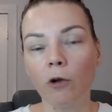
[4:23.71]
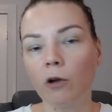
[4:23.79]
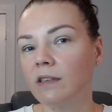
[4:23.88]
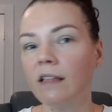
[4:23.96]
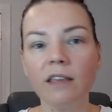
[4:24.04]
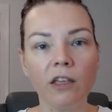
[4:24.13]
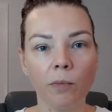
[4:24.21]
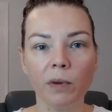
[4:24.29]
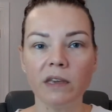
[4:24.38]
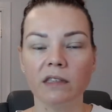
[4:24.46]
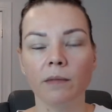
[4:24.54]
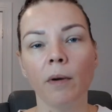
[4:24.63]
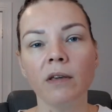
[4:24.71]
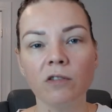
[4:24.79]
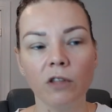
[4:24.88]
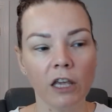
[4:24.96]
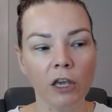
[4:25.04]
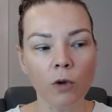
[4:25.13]
Because that's the other piece of the puzzle.
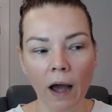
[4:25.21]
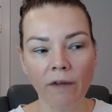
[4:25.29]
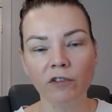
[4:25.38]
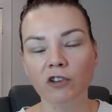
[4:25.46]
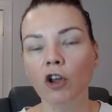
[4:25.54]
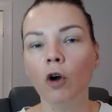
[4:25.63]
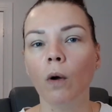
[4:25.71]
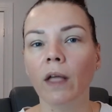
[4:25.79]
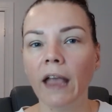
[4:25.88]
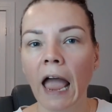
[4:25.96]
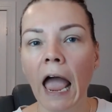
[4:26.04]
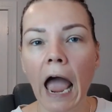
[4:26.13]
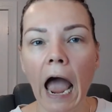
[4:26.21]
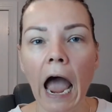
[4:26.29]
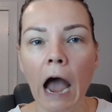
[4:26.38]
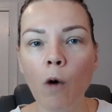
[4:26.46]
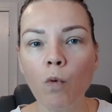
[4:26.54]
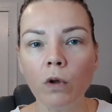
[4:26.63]
Like, you have to know, like,
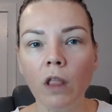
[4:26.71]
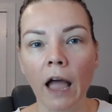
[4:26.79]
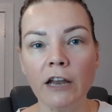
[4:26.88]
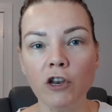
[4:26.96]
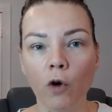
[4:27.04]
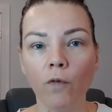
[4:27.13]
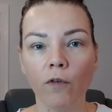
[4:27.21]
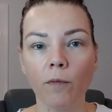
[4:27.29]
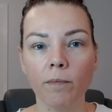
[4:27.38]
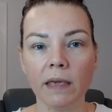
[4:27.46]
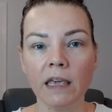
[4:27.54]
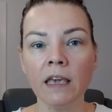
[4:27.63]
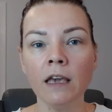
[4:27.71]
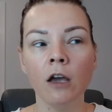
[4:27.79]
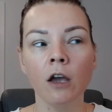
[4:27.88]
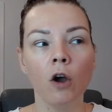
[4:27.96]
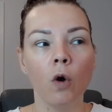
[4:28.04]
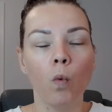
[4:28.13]
how will I know for me
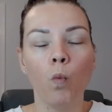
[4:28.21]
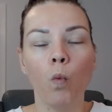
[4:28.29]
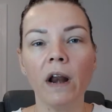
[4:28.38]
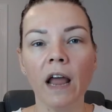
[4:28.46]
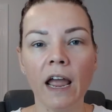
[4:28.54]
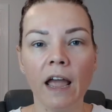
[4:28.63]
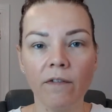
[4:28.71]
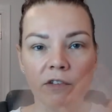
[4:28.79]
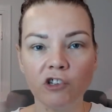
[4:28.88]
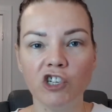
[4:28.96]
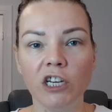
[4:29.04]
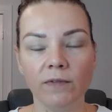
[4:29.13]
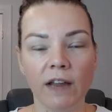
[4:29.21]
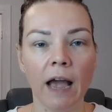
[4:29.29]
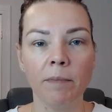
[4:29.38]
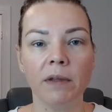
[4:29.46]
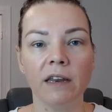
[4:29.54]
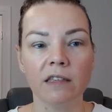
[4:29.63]
when I have achieved
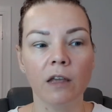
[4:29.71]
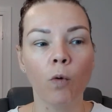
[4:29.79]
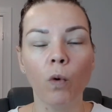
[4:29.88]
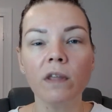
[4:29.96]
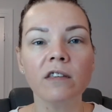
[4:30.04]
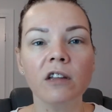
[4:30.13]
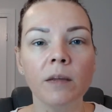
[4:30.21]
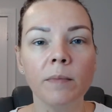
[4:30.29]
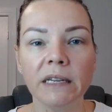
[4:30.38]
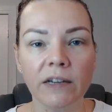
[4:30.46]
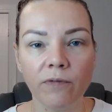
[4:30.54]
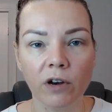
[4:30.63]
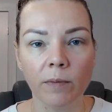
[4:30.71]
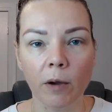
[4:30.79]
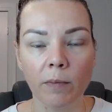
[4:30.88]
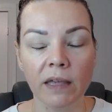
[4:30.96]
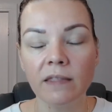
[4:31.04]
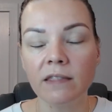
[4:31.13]
happiness? Like what's going to be different about
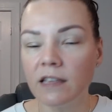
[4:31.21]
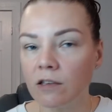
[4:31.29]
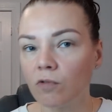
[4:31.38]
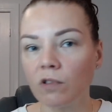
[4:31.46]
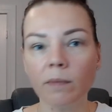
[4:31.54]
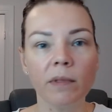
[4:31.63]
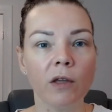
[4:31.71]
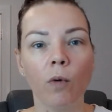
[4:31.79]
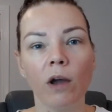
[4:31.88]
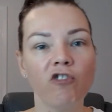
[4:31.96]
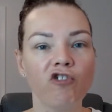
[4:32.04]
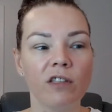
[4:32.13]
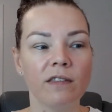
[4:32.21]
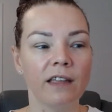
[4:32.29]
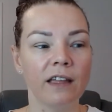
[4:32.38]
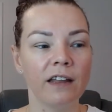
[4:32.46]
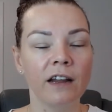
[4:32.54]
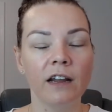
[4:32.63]
me? And so these are some of the questions
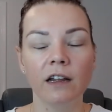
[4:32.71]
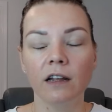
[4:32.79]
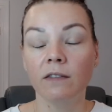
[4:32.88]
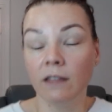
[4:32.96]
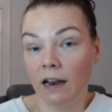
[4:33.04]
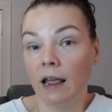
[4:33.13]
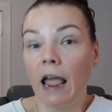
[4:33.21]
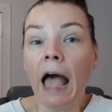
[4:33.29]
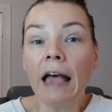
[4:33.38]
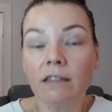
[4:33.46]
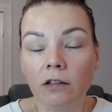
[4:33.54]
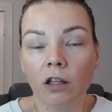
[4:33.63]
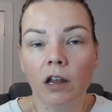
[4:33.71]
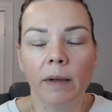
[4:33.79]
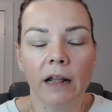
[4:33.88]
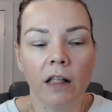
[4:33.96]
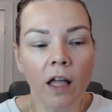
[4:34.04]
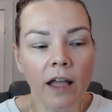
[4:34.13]
that that I ask a lot of
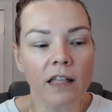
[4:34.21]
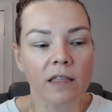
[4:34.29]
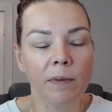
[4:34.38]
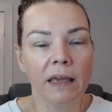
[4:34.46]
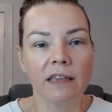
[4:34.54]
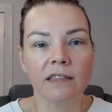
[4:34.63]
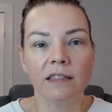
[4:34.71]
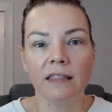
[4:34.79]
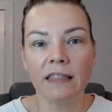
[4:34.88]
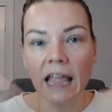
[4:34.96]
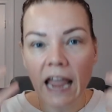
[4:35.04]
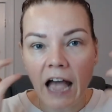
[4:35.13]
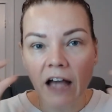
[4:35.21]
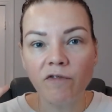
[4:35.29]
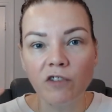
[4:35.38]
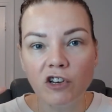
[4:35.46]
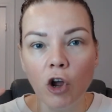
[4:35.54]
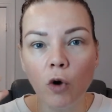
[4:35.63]
my clients because they have
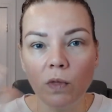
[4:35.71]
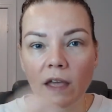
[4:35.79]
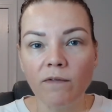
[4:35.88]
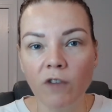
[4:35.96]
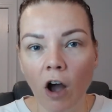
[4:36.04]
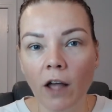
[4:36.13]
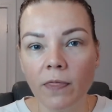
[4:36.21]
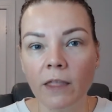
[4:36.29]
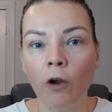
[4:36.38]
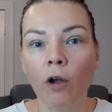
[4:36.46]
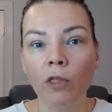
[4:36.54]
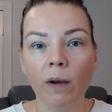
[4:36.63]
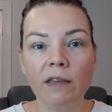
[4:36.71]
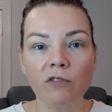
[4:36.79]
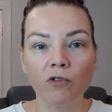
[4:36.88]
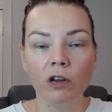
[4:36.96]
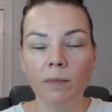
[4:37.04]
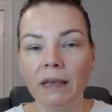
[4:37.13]
to know they've gotten there. Otherwise, they're
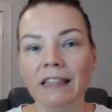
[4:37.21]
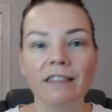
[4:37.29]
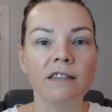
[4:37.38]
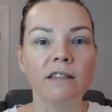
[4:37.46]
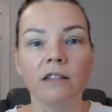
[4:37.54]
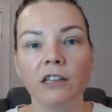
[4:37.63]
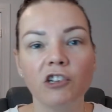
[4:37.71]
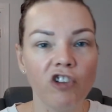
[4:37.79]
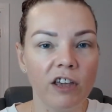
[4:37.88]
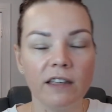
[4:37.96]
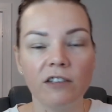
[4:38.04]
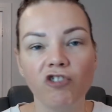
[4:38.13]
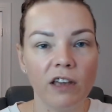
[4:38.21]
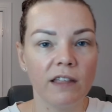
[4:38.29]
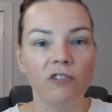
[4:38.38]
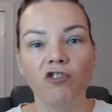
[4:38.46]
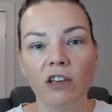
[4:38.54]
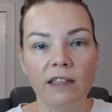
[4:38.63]
going to be consistently chasing,
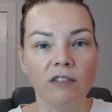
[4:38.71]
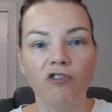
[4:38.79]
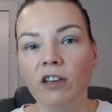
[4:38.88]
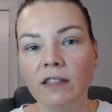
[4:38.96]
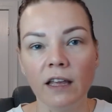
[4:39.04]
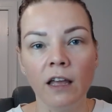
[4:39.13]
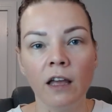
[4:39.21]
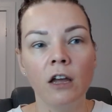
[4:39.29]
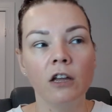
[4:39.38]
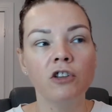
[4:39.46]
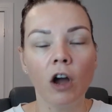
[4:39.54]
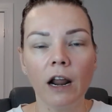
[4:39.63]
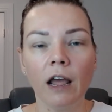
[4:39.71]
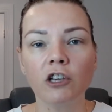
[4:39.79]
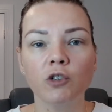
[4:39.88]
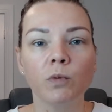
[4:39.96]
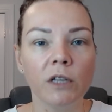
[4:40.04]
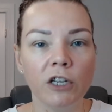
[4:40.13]
chasing, chasing, chasing, not
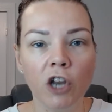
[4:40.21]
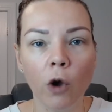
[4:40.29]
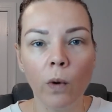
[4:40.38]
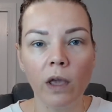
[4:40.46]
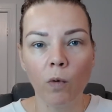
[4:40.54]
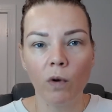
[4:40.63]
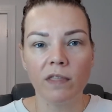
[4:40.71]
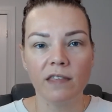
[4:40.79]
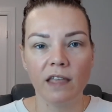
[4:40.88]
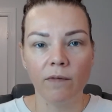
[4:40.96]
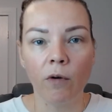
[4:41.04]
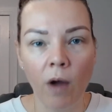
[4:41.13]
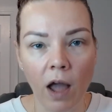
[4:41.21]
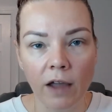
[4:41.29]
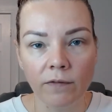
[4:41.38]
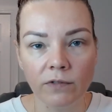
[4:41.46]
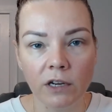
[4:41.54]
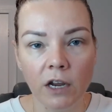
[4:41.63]
actually knowing once they've
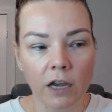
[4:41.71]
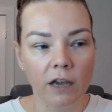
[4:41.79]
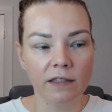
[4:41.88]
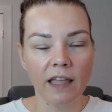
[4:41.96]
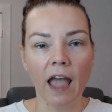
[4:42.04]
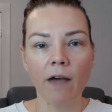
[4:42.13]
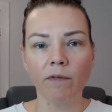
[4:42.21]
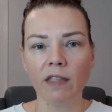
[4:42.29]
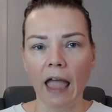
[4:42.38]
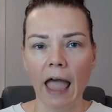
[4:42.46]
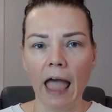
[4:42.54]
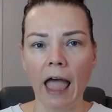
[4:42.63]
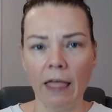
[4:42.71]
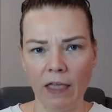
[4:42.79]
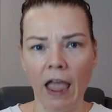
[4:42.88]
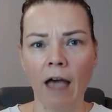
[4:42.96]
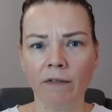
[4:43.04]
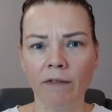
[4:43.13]
arrived because they haven't they
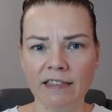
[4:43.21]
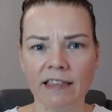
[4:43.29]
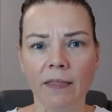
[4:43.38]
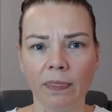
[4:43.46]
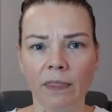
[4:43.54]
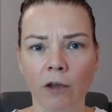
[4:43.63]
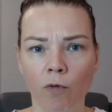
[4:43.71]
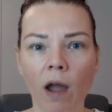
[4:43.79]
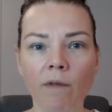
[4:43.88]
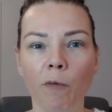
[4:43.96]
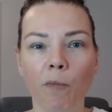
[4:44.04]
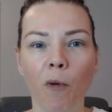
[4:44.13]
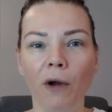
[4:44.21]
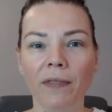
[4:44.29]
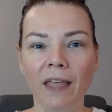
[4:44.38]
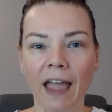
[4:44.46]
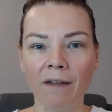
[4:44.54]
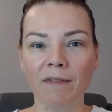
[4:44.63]
haven't set the arrival point.
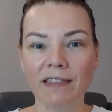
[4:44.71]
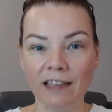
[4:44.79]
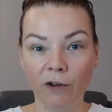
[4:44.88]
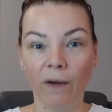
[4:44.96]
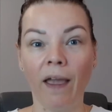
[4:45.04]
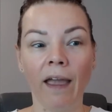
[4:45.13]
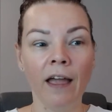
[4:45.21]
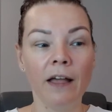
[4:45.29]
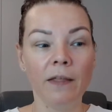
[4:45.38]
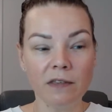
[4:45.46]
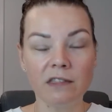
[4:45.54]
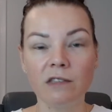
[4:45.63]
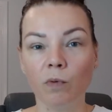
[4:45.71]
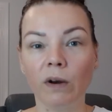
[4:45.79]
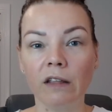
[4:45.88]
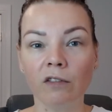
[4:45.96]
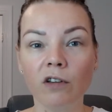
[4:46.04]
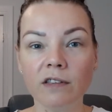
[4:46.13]
They haven't said, "Okay, this is what
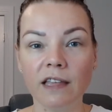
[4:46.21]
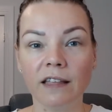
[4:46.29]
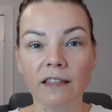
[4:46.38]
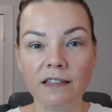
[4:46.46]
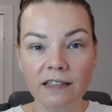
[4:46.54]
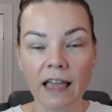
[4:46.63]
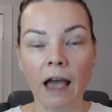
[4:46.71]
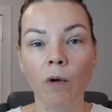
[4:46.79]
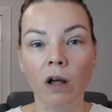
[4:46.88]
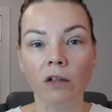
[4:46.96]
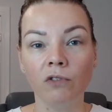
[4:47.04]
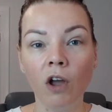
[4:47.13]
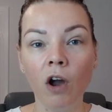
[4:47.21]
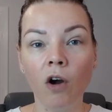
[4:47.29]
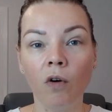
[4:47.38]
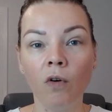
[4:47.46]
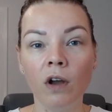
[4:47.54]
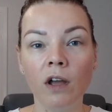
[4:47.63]
it looks like. This is how I'll
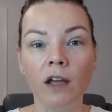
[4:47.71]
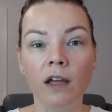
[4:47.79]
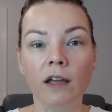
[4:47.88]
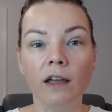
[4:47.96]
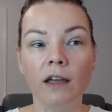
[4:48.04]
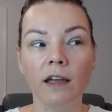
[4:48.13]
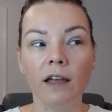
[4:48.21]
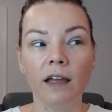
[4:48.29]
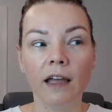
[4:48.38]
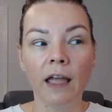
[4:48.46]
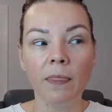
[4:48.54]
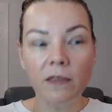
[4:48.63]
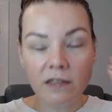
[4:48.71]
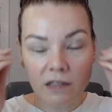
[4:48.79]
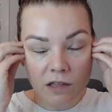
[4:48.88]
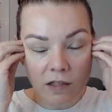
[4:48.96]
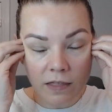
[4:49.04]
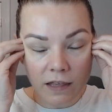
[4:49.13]
know." And this
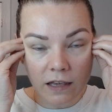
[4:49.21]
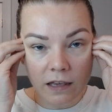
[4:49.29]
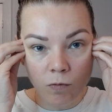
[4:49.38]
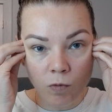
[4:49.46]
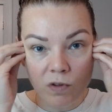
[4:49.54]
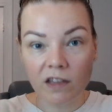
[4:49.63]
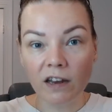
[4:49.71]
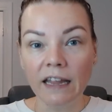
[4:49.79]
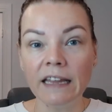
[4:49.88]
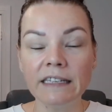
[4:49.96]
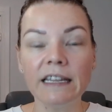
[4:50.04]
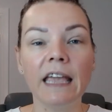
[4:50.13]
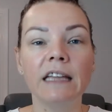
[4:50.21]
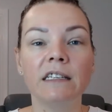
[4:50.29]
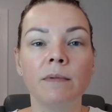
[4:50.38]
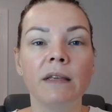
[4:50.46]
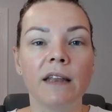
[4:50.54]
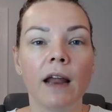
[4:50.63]
is the what's going to indicate
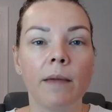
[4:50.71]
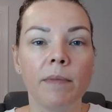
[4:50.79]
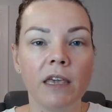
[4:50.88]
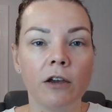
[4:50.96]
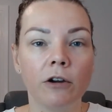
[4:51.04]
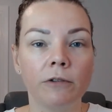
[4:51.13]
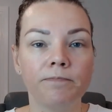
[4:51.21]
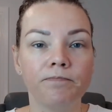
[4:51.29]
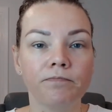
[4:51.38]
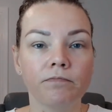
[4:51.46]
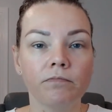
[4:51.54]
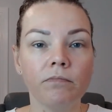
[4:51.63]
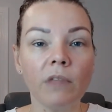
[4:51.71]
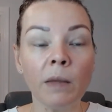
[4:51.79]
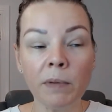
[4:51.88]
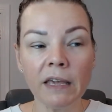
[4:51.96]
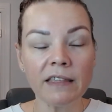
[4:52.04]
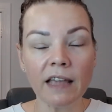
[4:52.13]
to me that I'm here
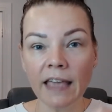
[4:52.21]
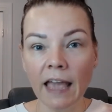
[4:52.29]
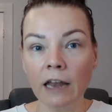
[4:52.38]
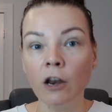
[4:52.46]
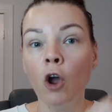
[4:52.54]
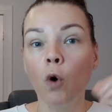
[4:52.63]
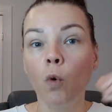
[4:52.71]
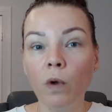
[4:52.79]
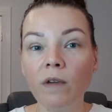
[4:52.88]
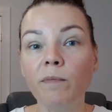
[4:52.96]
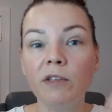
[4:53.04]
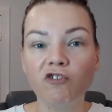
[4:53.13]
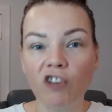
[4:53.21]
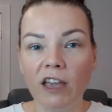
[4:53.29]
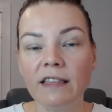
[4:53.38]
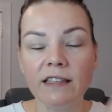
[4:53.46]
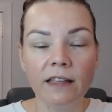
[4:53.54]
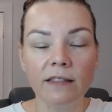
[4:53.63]
because again we've been
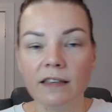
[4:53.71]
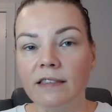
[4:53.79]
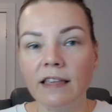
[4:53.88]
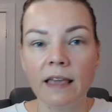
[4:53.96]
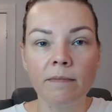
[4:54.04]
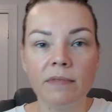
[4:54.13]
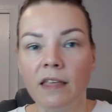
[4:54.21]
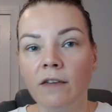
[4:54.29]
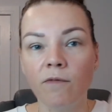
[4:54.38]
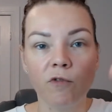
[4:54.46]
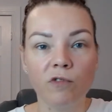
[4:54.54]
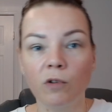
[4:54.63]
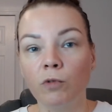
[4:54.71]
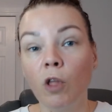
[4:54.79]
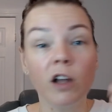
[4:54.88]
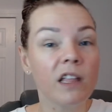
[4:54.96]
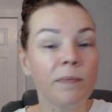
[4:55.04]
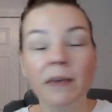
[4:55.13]
chasing this same thing for so
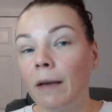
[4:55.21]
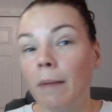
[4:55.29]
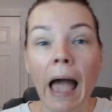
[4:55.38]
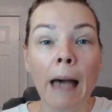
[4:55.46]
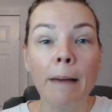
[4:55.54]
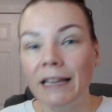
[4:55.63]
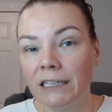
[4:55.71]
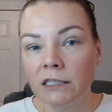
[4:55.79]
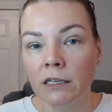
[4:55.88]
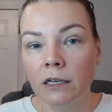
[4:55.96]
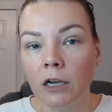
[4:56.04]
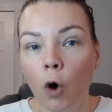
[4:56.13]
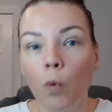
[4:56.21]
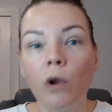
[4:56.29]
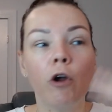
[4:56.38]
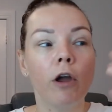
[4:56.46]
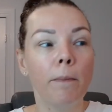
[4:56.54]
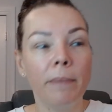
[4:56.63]
long it's become habit
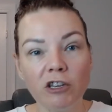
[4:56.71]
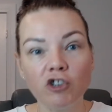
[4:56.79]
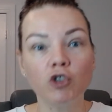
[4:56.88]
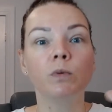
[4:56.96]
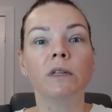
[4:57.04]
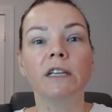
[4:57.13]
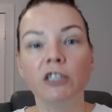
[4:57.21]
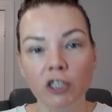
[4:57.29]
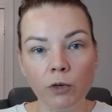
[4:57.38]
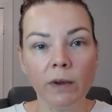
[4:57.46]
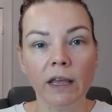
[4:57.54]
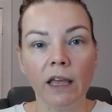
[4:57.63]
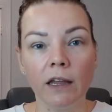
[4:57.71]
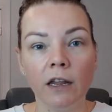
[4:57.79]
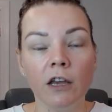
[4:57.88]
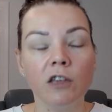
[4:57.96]
we're habitually doing it.